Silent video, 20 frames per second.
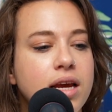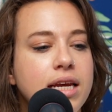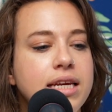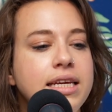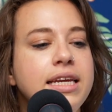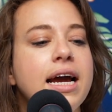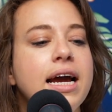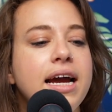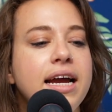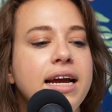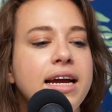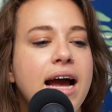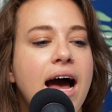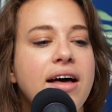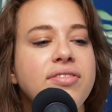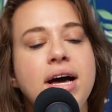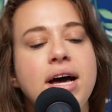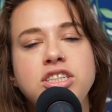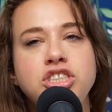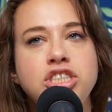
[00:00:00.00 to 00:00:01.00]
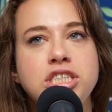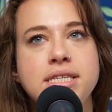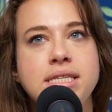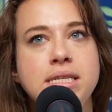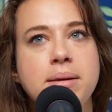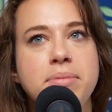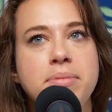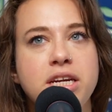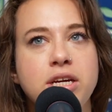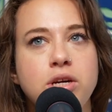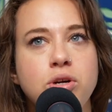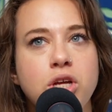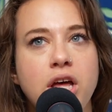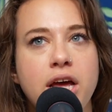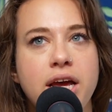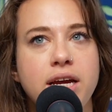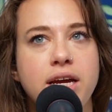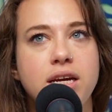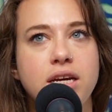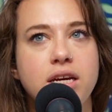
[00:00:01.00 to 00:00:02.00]
Yeah. That's just somebody who
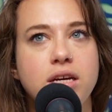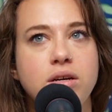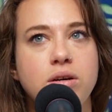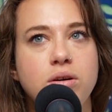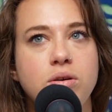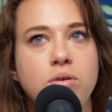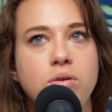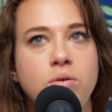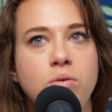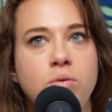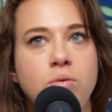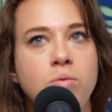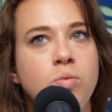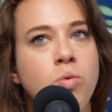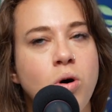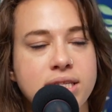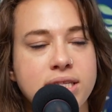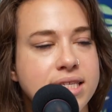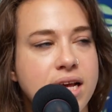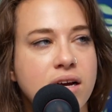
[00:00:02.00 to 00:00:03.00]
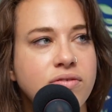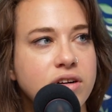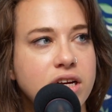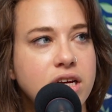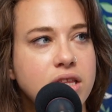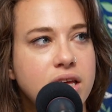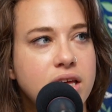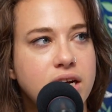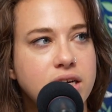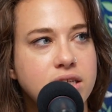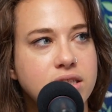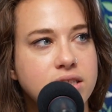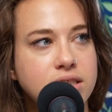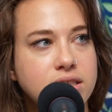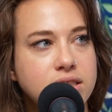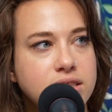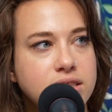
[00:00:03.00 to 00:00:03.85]
like wants everything.